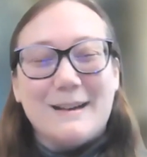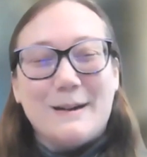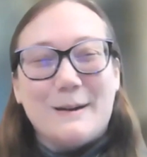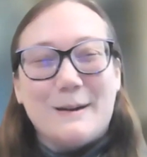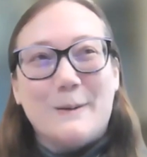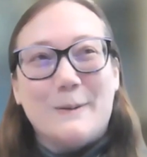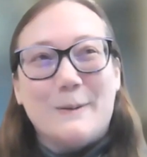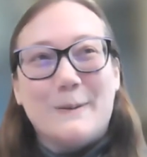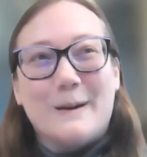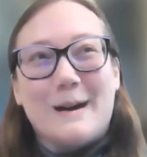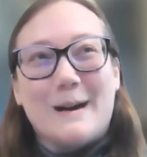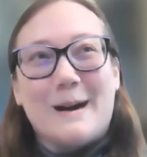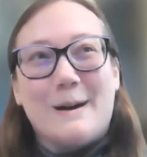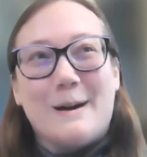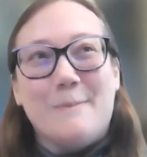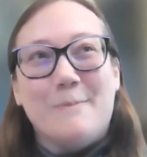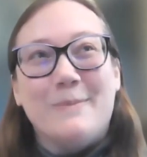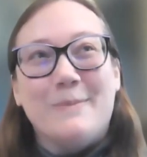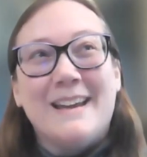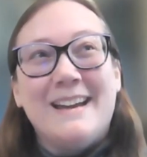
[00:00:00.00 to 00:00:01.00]
So,
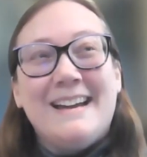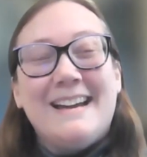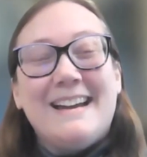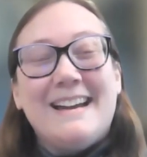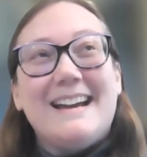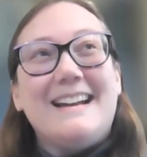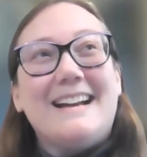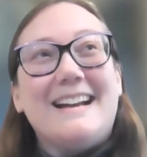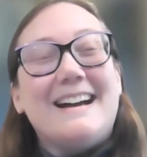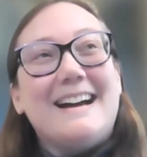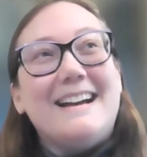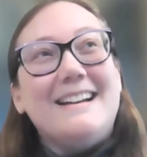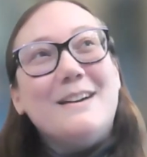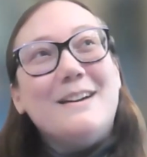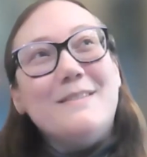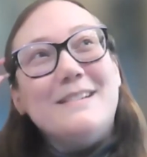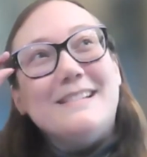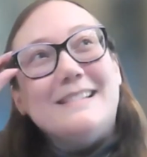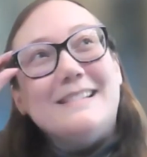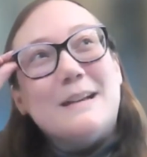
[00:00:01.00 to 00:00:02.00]
and I
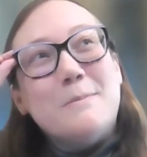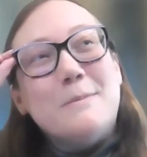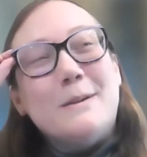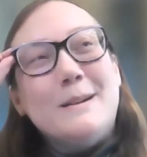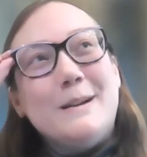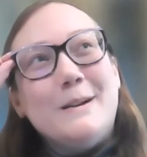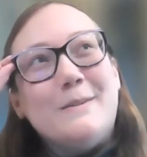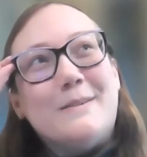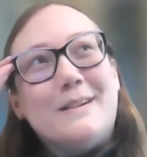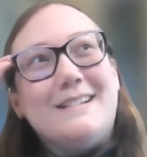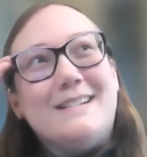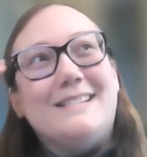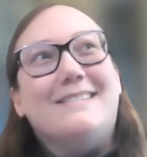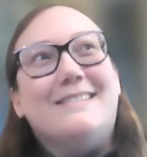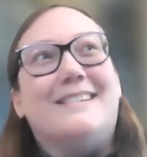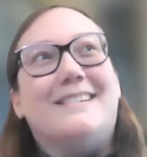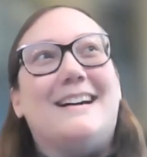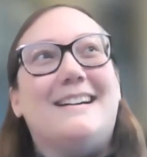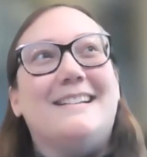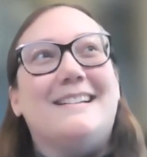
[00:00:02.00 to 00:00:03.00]
know as someone who wears
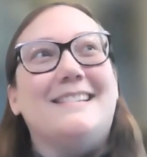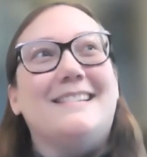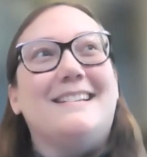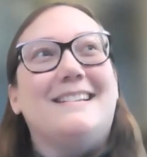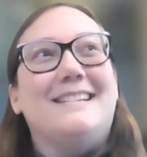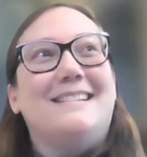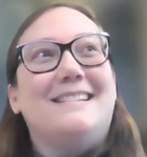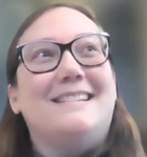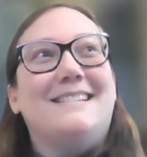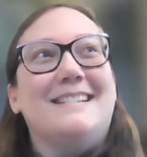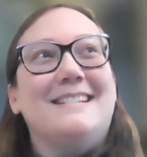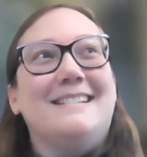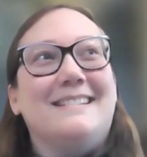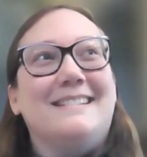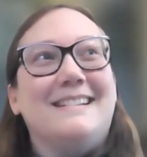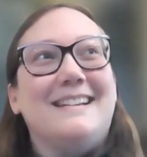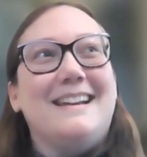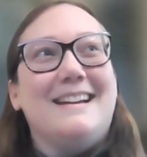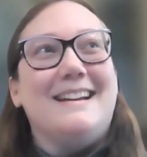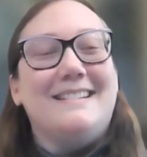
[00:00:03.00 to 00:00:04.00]
glasses
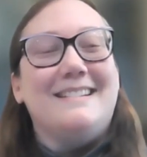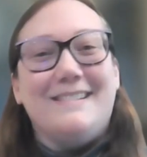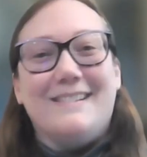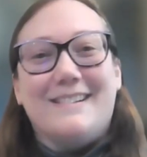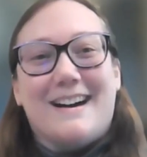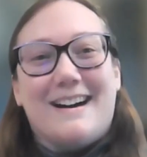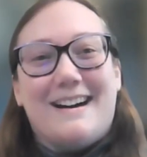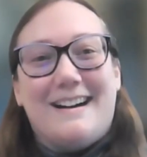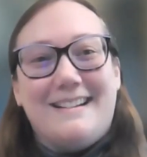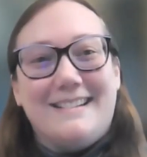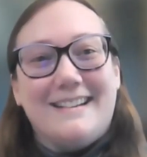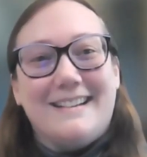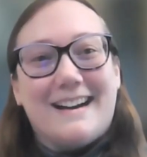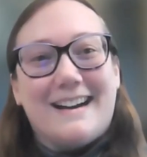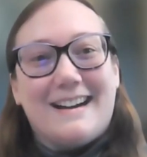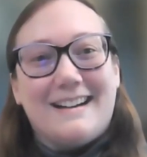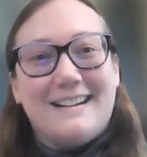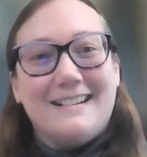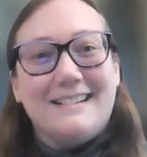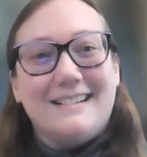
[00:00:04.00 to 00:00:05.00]
and can't do
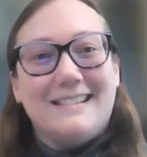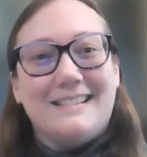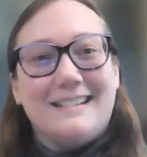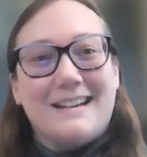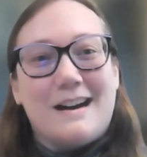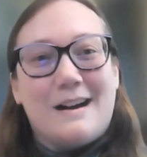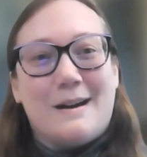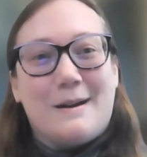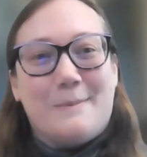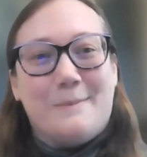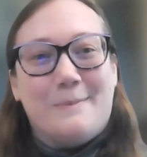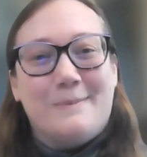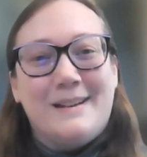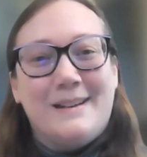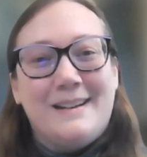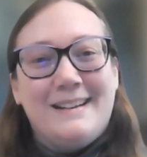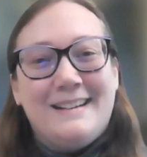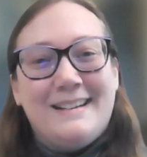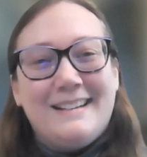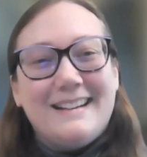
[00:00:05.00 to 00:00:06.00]
contacts,
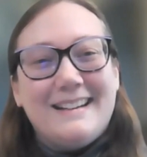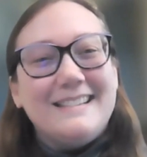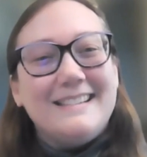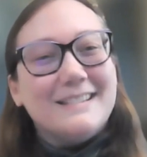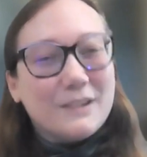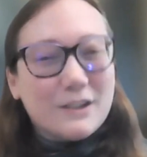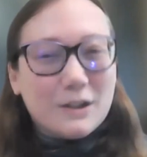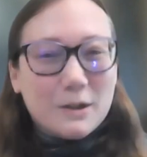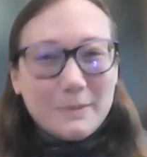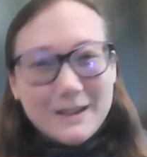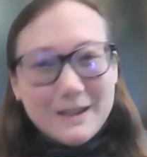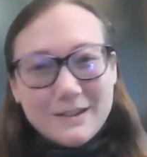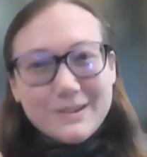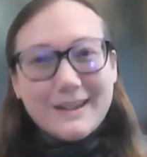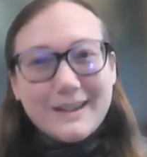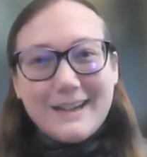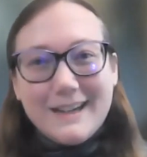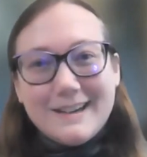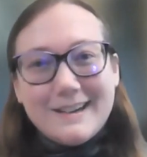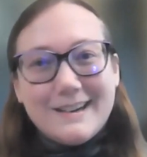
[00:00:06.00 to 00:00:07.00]
it's a little bit
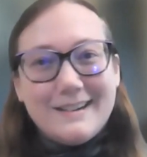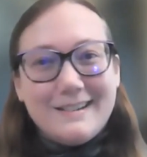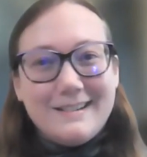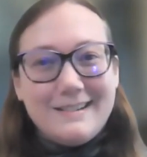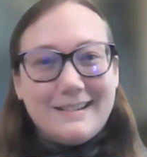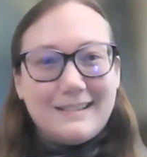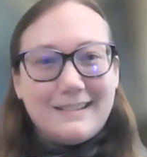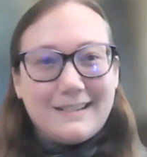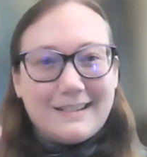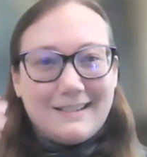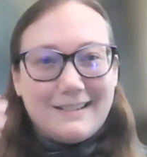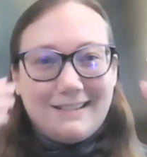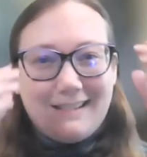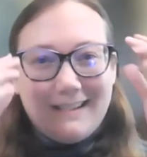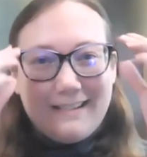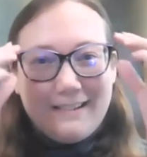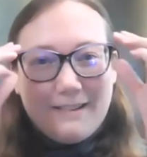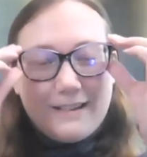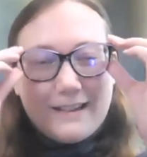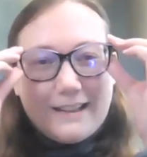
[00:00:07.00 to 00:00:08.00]
trickier just because
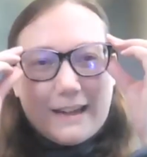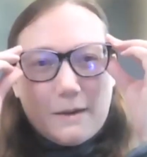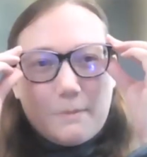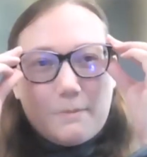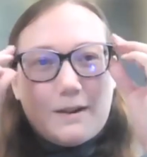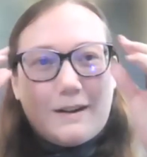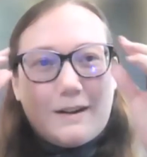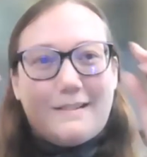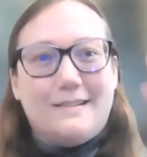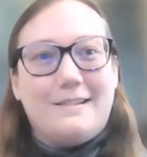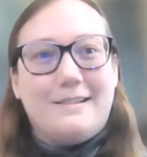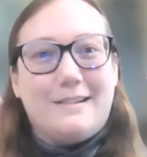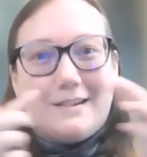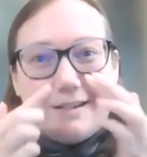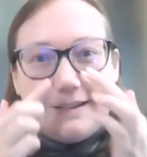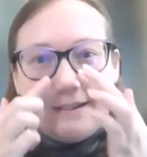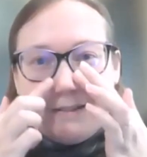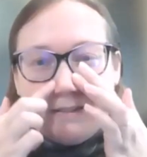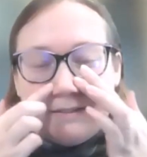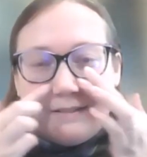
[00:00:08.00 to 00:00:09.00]
you do get that
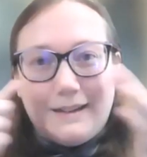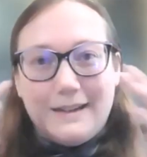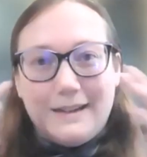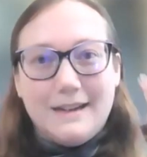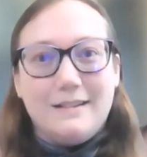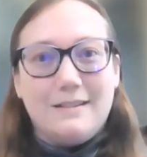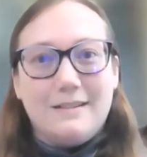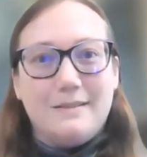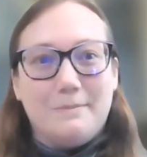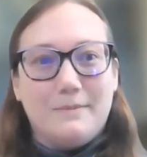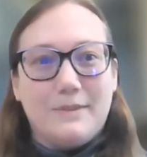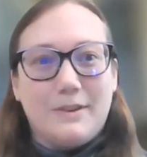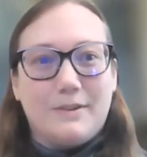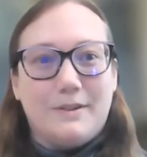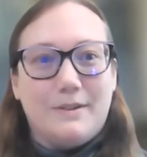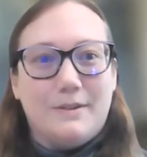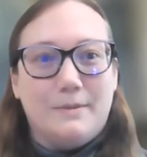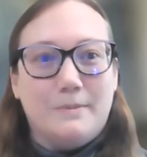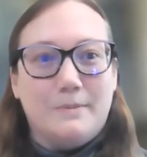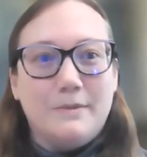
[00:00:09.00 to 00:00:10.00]
pressure like
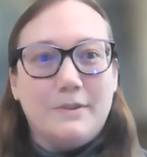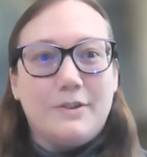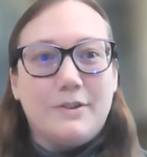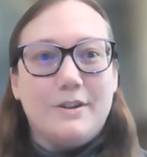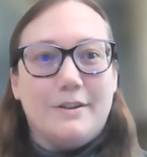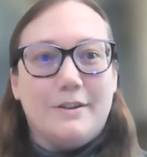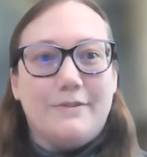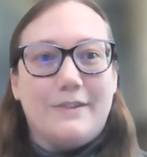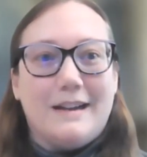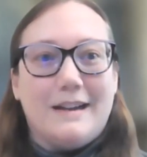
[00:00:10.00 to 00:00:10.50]
through your